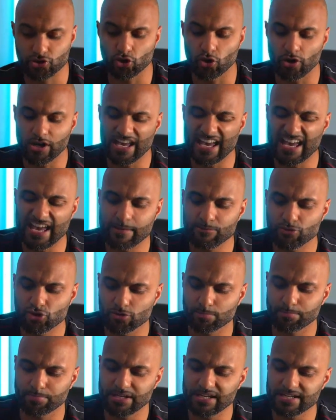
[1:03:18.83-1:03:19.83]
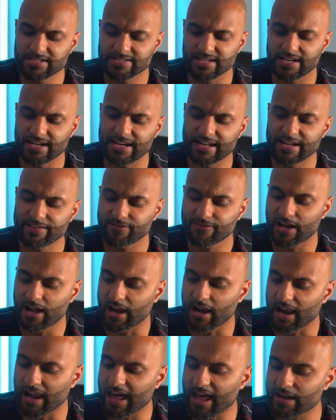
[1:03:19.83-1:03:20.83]
Your aim should be to live a
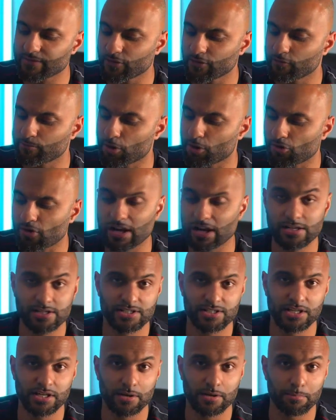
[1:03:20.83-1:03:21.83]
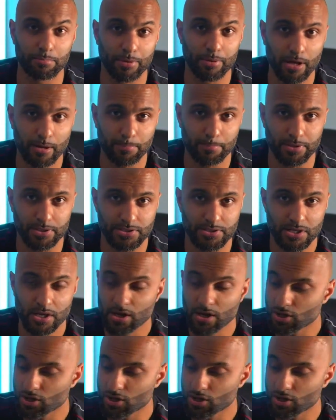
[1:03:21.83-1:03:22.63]
life of morality and purpose,